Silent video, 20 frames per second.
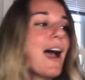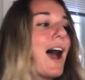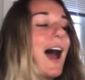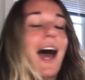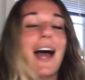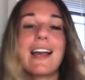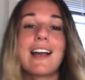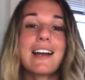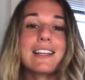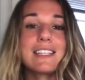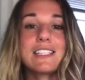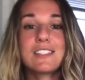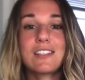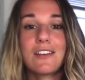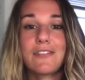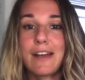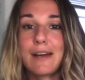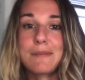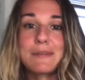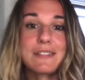I got these off
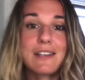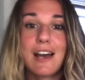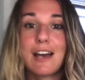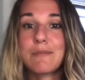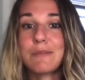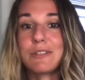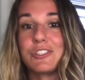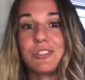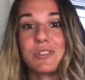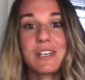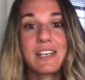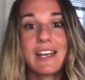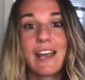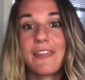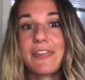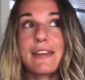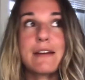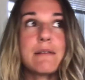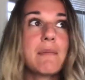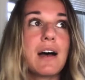Amazon, but you can get
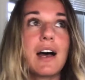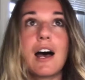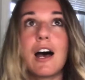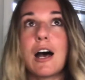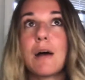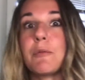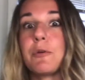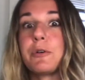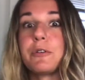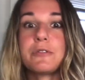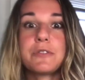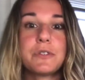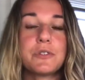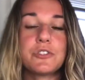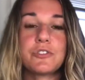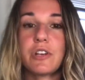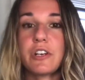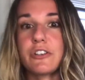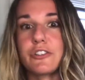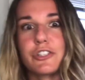them Whole Foods,
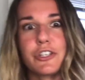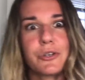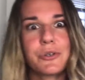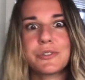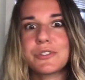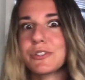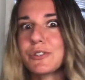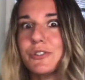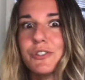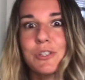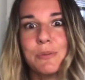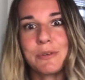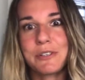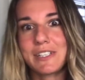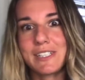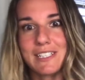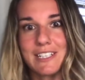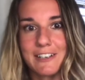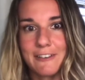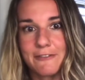Trader Joe's. They're super
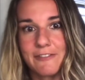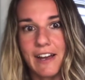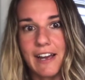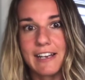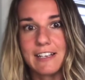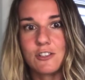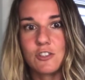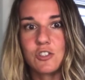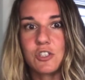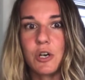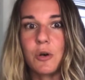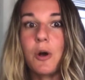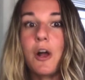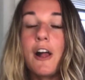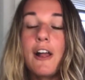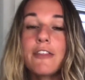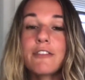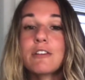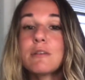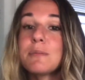easy to find. So
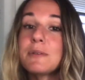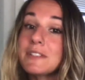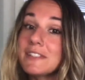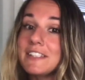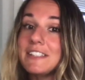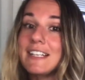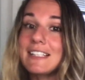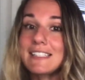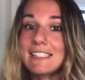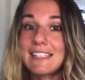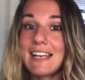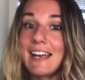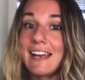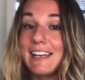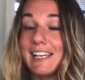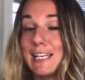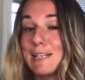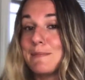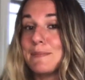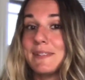3 Brazil nuts a day
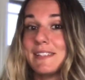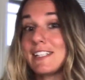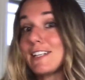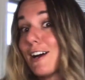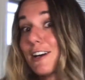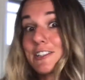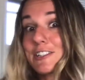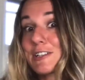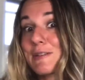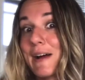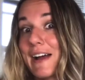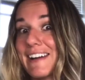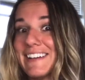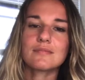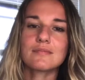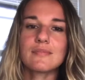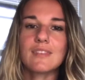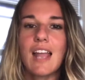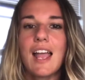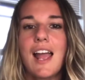keeps the doctor away.
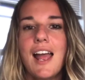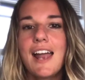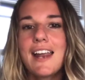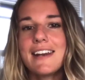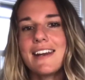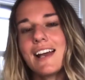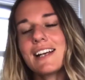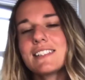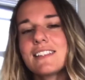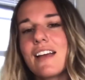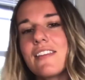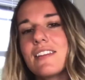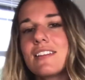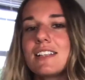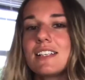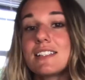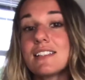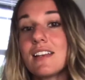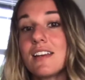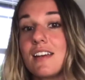Next on the
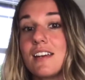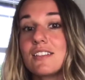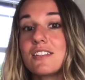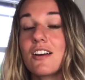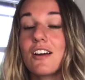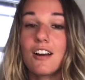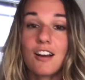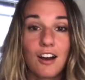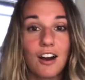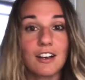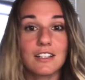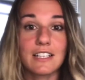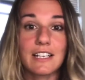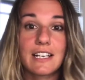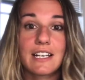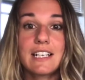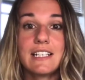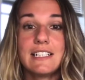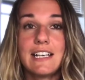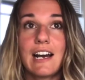list is
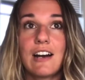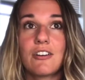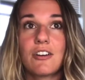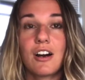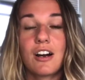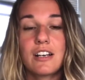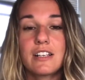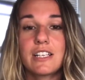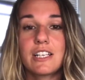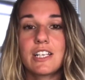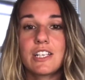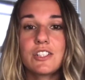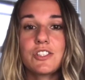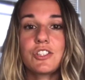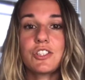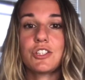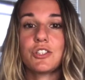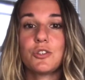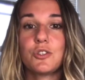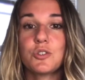garlic. Now, garlic is
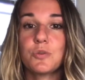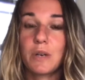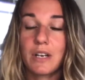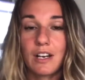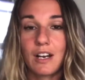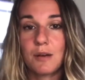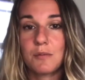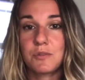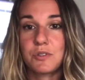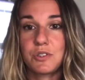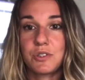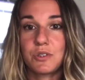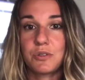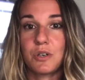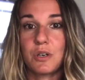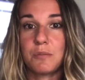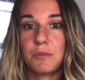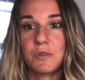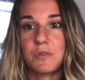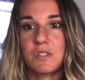huge when it comes to
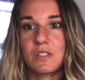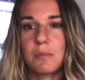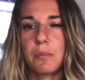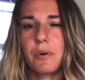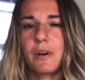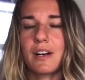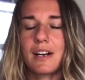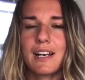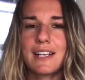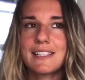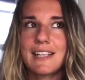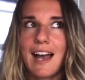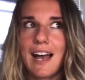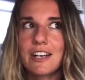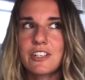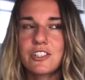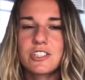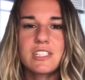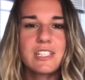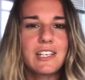immune support. It's
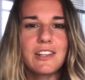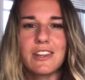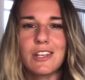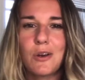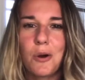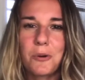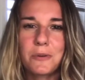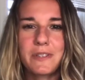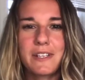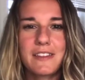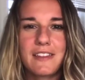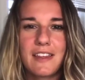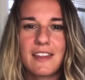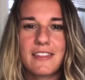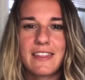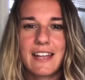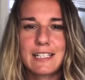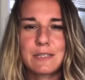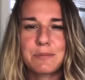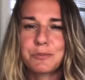actually the only thing
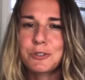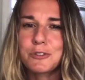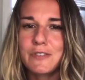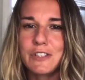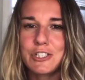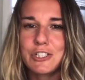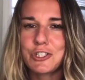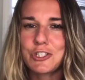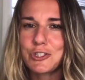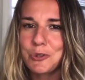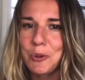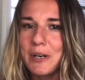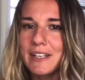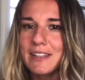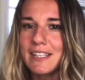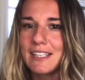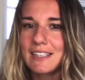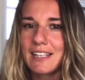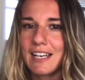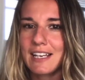that's proven to shorten
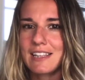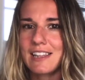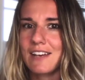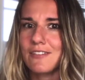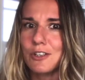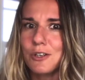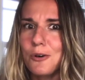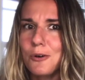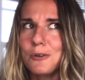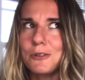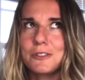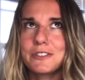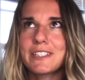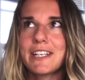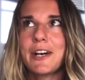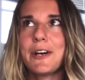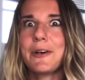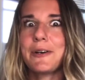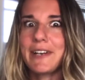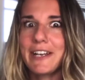the length of a cold.
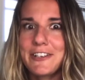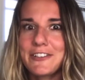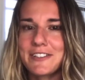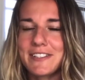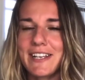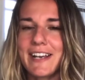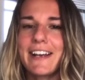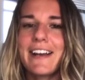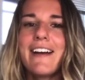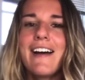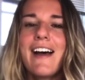Interesting.